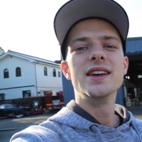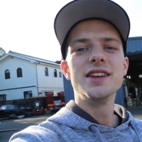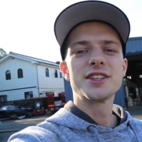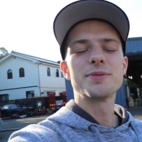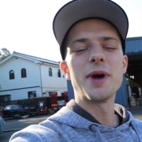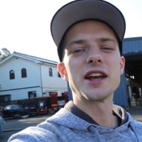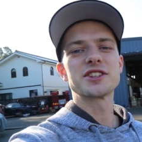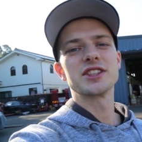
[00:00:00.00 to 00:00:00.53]

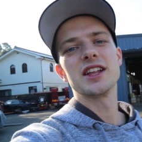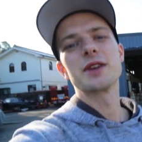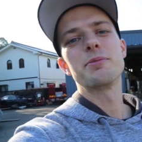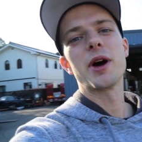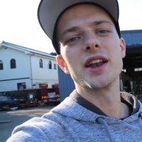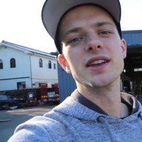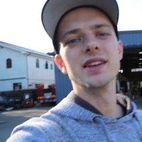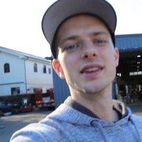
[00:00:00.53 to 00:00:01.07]
smash the like
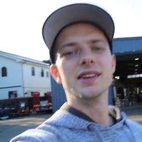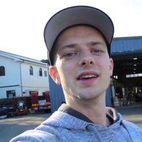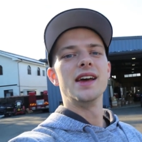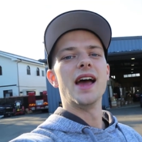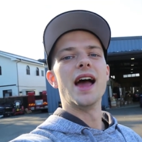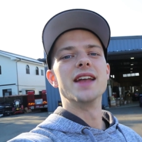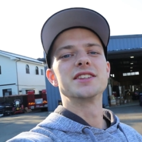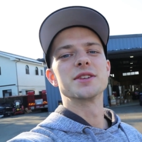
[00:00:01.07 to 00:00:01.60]
button
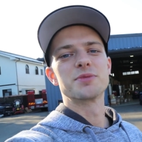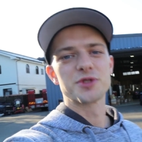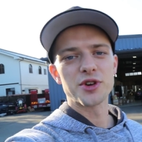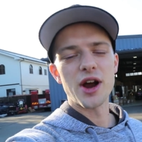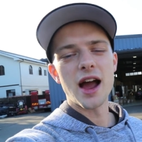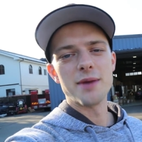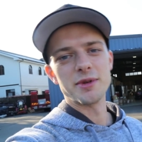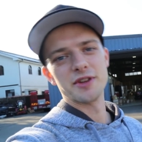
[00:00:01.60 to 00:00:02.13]
and
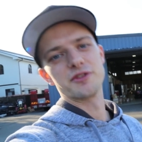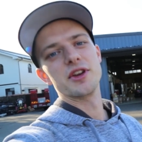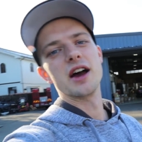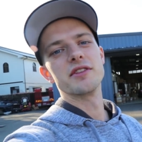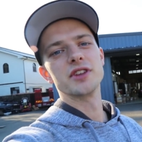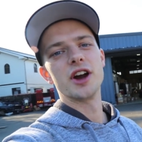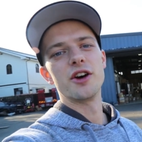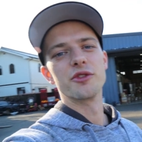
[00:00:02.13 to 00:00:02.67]
subscribe if you
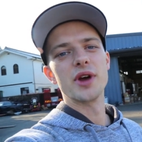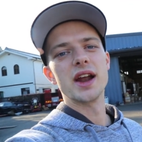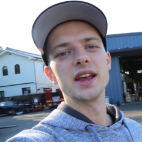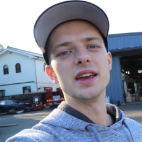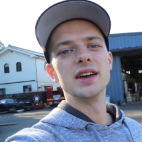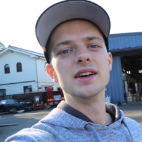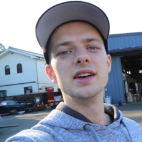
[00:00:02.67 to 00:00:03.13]
haven't already.